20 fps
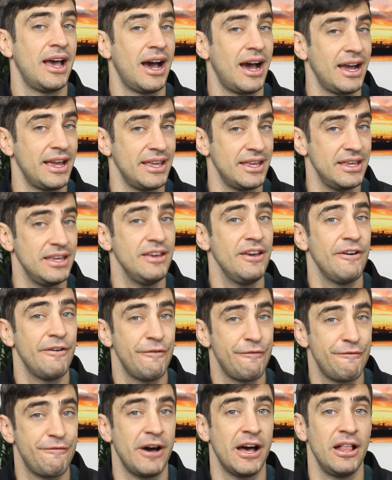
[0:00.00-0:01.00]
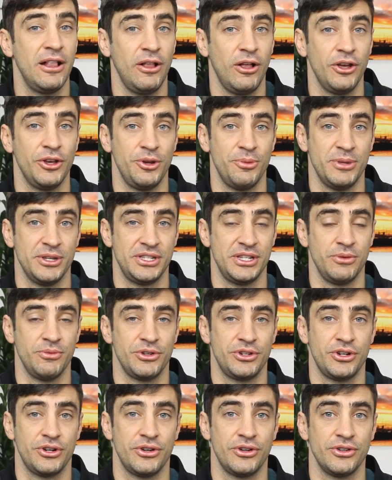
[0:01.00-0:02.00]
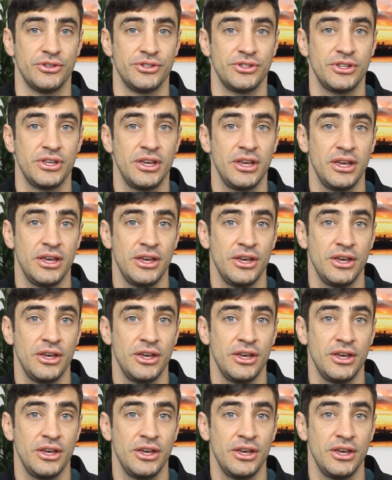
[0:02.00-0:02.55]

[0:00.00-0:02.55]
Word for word: i.e., file all your missing returns.